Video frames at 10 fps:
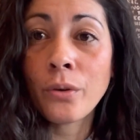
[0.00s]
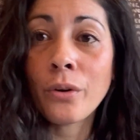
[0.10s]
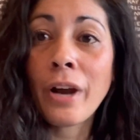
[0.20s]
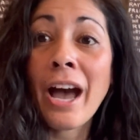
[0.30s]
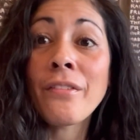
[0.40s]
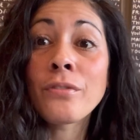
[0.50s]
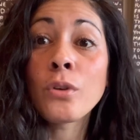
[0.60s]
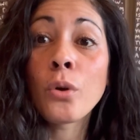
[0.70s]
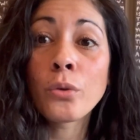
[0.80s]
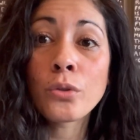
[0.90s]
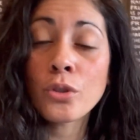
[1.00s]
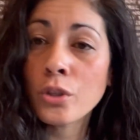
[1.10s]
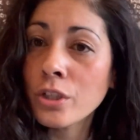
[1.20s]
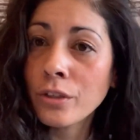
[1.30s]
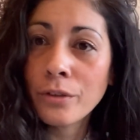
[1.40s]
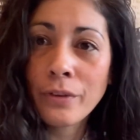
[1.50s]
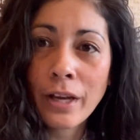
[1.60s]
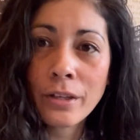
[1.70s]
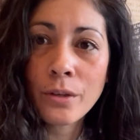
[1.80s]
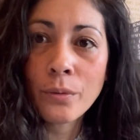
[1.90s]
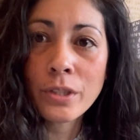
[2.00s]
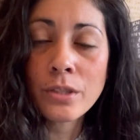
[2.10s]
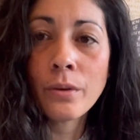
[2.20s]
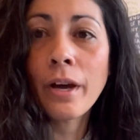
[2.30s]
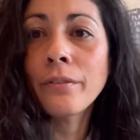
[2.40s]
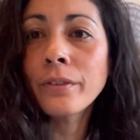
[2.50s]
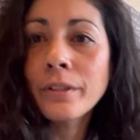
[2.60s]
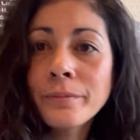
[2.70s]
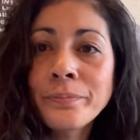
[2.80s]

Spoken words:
or have no nutritional value whatsoever.